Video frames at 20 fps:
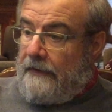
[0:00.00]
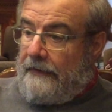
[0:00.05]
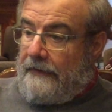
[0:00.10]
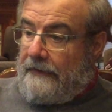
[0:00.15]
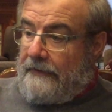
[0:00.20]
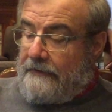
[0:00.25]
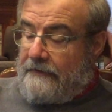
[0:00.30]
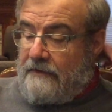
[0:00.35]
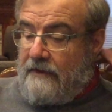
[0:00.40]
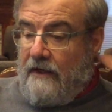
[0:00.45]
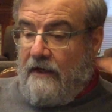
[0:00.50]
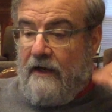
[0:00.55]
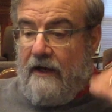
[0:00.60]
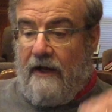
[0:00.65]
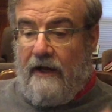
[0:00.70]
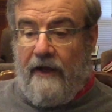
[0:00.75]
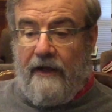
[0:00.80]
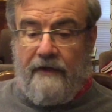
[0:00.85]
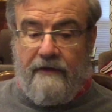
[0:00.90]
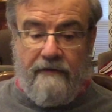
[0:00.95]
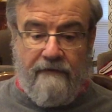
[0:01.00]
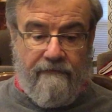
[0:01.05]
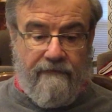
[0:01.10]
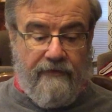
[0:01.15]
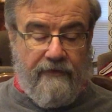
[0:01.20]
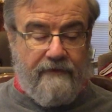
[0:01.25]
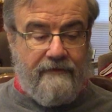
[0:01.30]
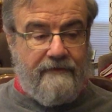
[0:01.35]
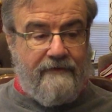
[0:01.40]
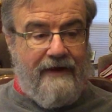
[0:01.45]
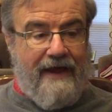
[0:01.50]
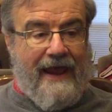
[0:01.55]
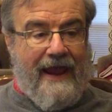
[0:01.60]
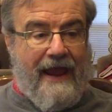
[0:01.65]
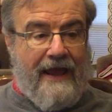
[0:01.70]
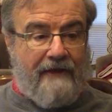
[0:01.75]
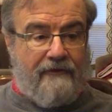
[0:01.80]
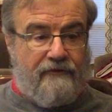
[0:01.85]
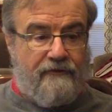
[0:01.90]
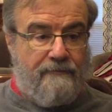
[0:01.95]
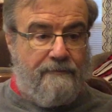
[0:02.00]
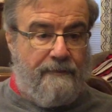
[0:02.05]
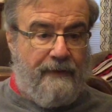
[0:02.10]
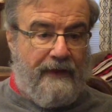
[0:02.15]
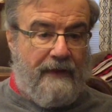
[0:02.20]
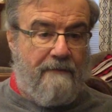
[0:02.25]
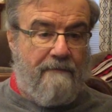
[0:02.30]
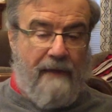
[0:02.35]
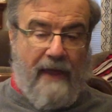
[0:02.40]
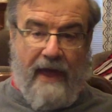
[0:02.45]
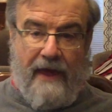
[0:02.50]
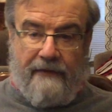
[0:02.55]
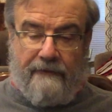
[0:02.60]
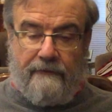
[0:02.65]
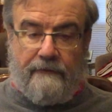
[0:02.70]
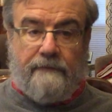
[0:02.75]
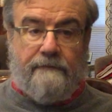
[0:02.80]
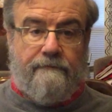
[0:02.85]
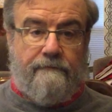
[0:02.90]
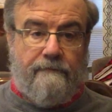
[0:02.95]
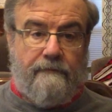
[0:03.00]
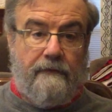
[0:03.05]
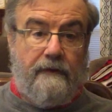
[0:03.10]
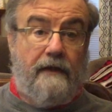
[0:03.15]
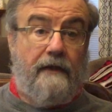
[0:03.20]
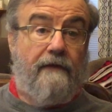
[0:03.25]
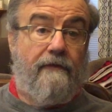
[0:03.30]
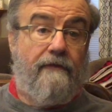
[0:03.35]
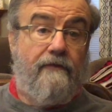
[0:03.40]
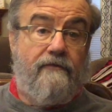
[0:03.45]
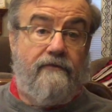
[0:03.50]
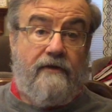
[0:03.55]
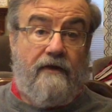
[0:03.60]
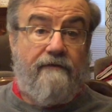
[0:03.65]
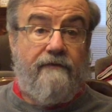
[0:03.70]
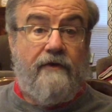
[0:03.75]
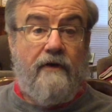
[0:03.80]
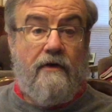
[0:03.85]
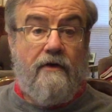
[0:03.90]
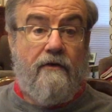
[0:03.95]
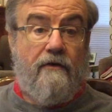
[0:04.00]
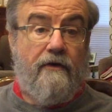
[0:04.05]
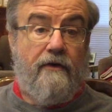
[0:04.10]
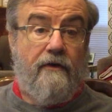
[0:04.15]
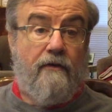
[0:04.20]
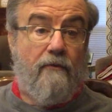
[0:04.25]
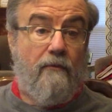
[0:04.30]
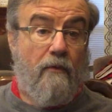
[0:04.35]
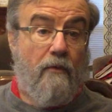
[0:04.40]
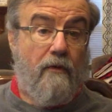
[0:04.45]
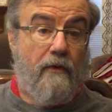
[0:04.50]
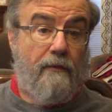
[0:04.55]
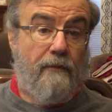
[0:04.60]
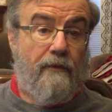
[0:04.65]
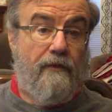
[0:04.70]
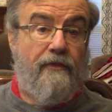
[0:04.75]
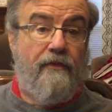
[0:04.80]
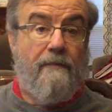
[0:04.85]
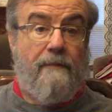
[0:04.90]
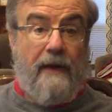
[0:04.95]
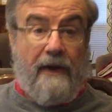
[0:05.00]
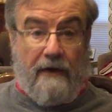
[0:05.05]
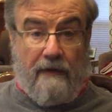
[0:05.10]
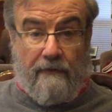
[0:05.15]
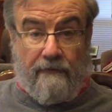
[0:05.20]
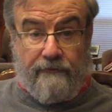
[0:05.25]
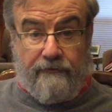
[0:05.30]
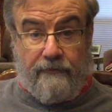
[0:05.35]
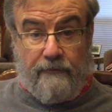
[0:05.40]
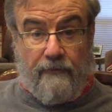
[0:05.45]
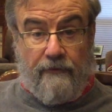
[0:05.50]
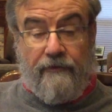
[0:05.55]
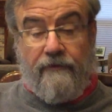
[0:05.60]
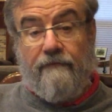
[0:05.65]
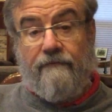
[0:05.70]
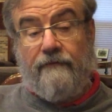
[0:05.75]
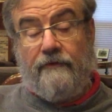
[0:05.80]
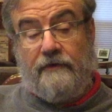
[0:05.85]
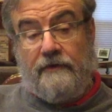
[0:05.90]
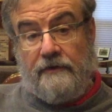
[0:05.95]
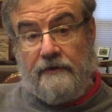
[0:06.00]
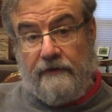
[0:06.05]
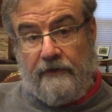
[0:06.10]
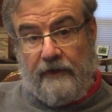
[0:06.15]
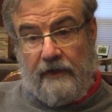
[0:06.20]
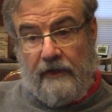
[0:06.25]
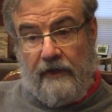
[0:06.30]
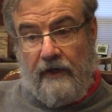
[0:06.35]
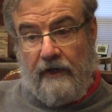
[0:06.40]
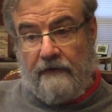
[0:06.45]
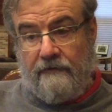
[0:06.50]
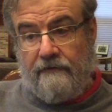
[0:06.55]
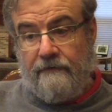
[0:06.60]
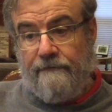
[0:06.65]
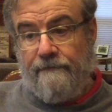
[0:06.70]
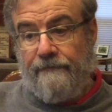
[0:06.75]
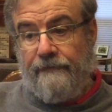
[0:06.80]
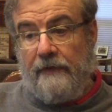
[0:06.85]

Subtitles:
is kind of the last big battle in the 700-year war with the Baals, with the fertility gods.